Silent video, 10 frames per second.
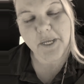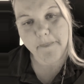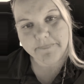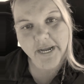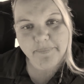
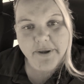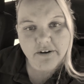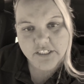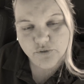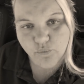my
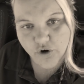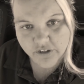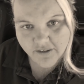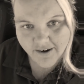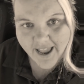parents
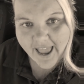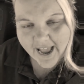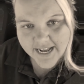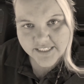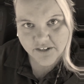worked their
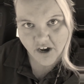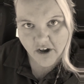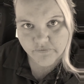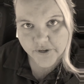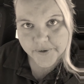ass off